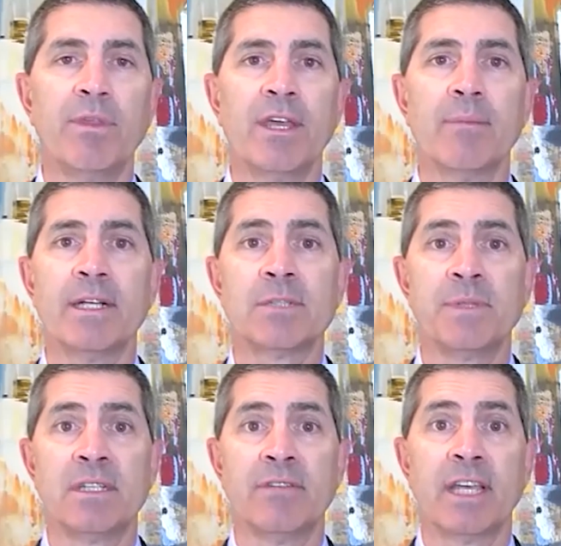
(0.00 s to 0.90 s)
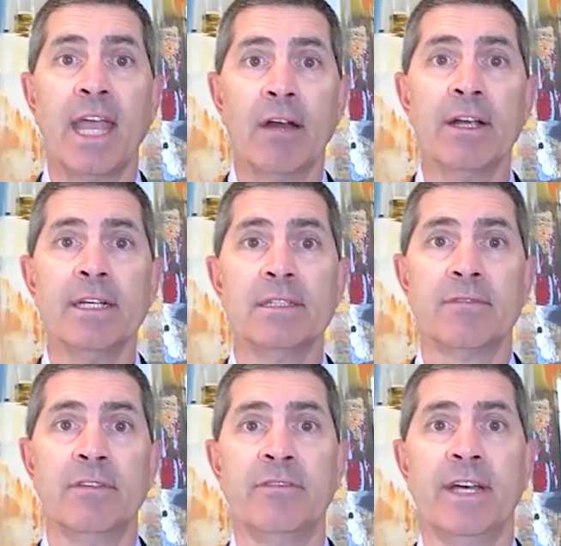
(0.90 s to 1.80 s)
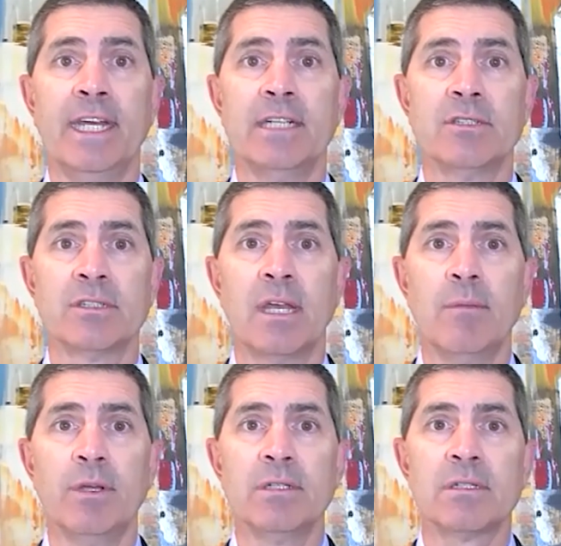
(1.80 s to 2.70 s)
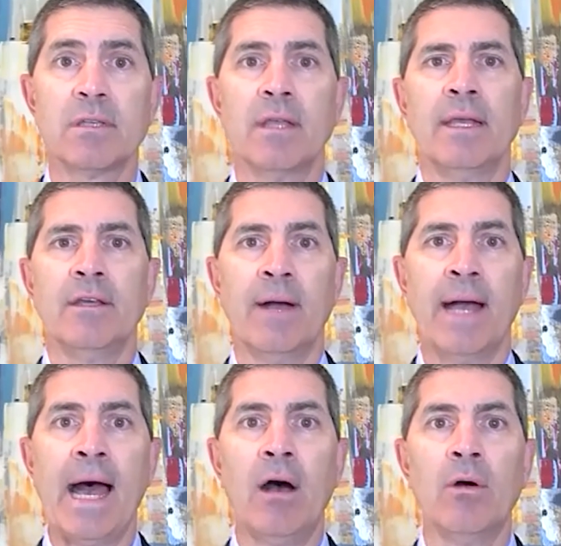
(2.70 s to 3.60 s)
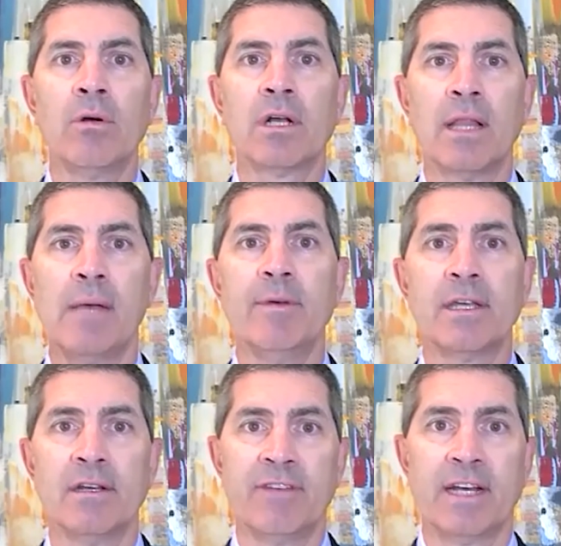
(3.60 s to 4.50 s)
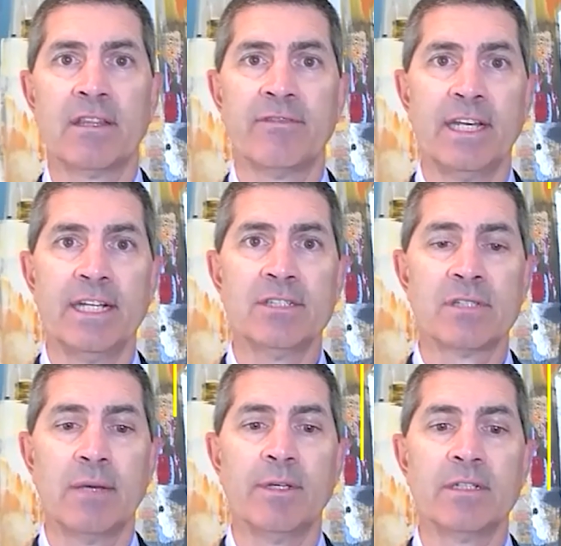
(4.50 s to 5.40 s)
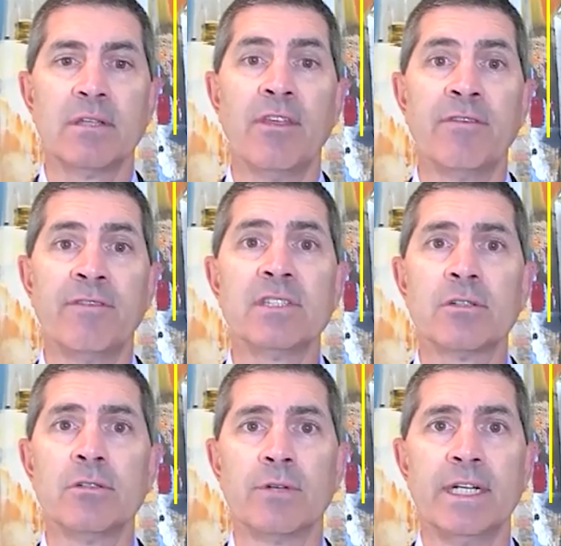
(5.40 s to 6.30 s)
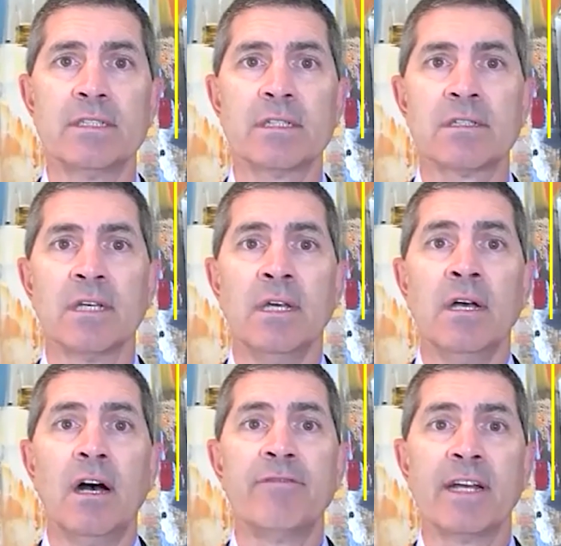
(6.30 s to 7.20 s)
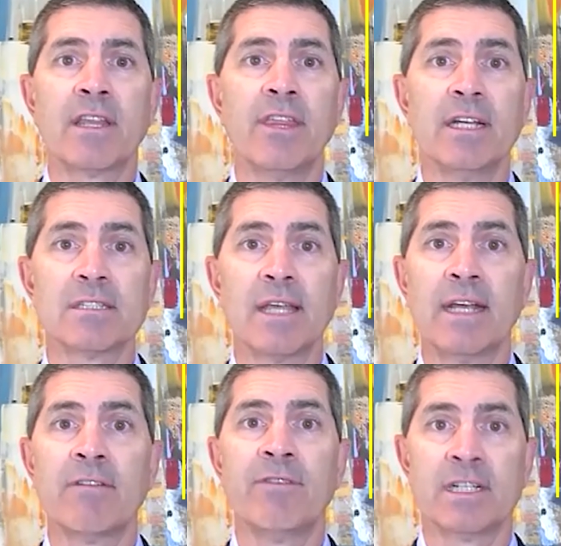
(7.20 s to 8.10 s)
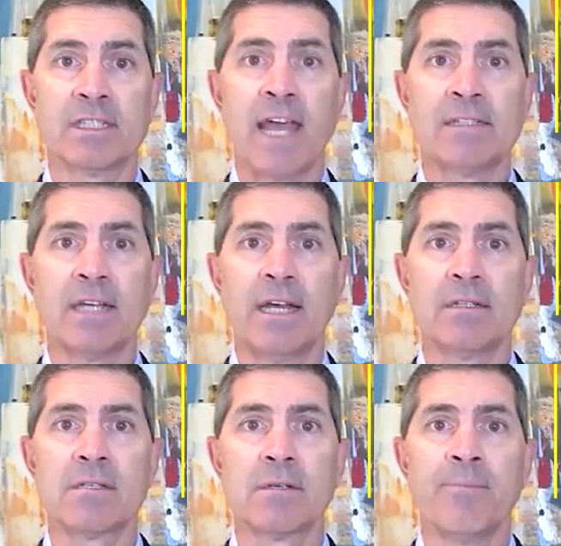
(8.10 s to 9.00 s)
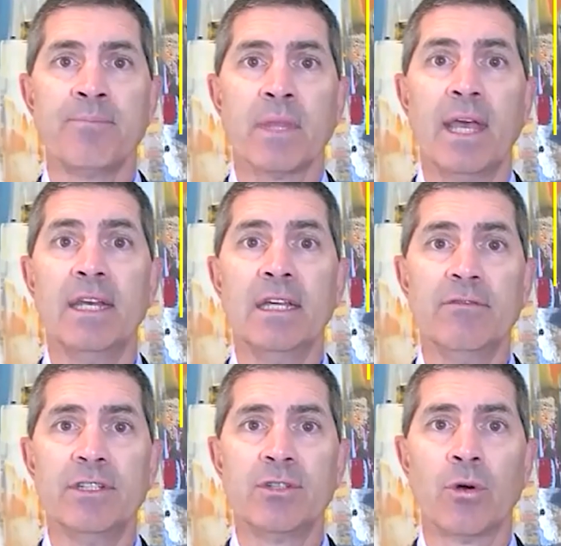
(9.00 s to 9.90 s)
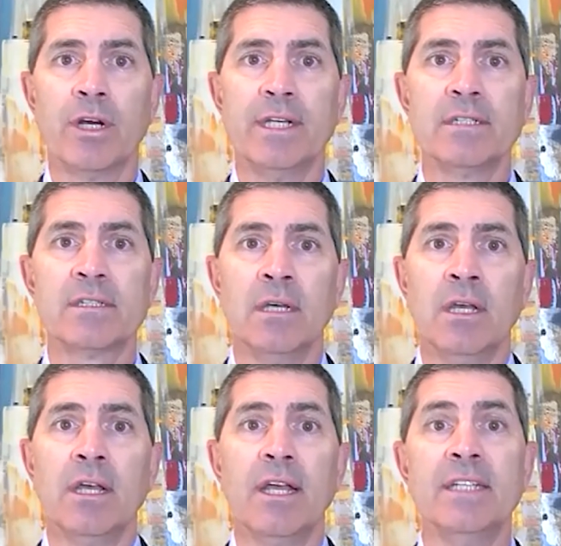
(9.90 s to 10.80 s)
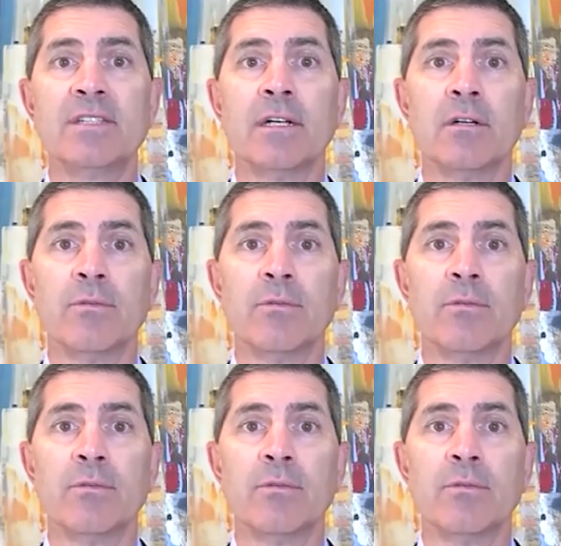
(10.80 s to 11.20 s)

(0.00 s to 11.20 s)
we think about specific areas of the financial statements, how climate can affect the financial statements, the physical risks affect things like fixed assets and inventories. Is there a